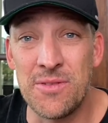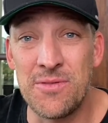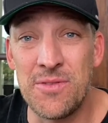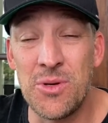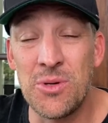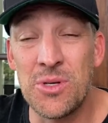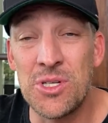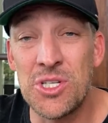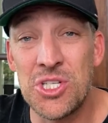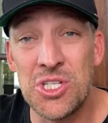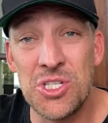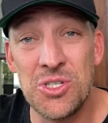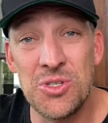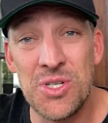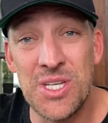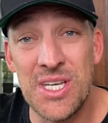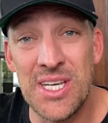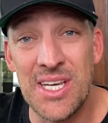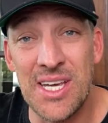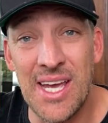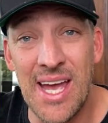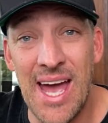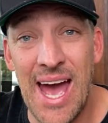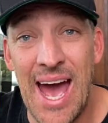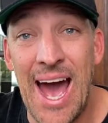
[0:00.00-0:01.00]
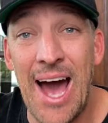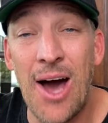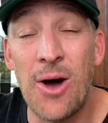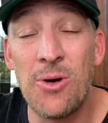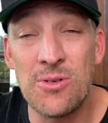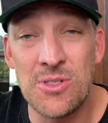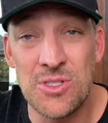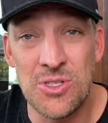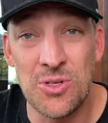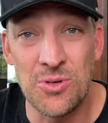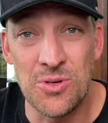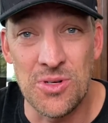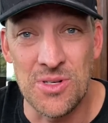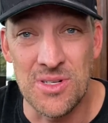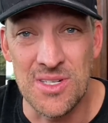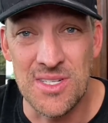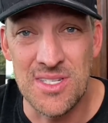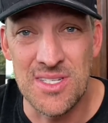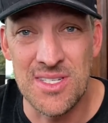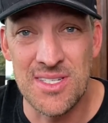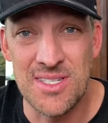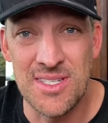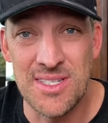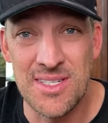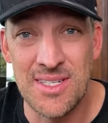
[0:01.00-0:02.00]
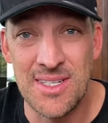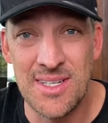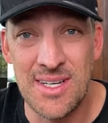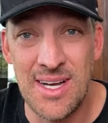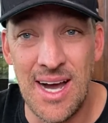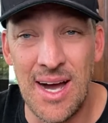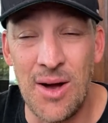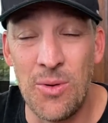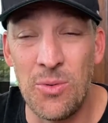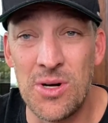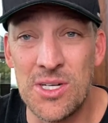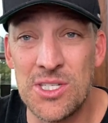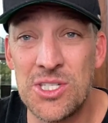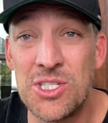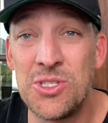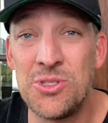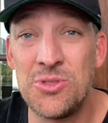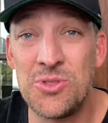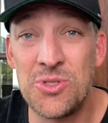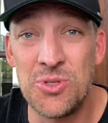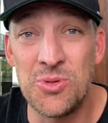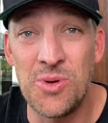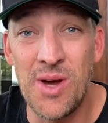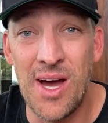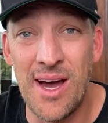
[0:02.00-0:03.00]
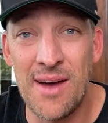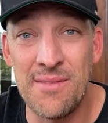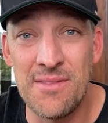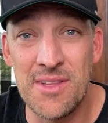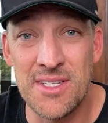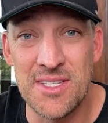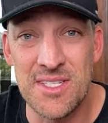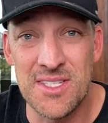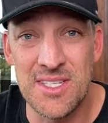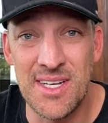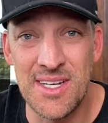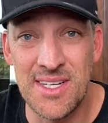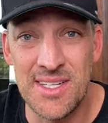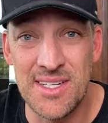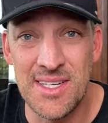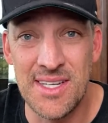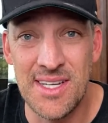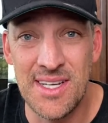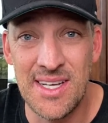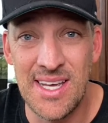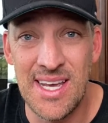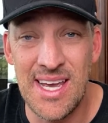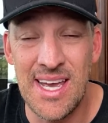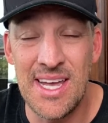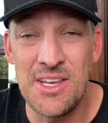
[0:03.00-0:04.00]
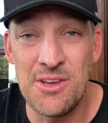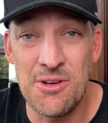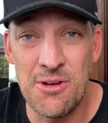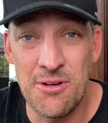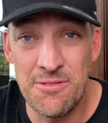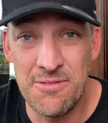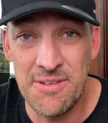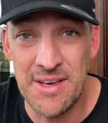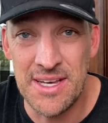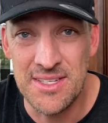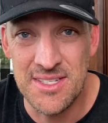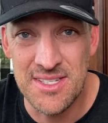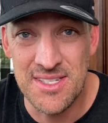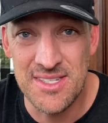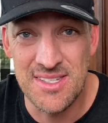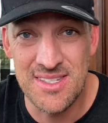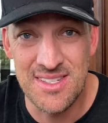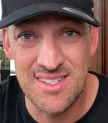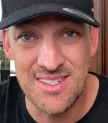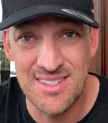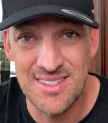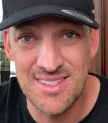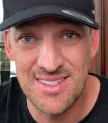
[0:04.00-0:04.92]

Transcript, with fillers: If you are shooting outdoors, I want you to have the sun in your face,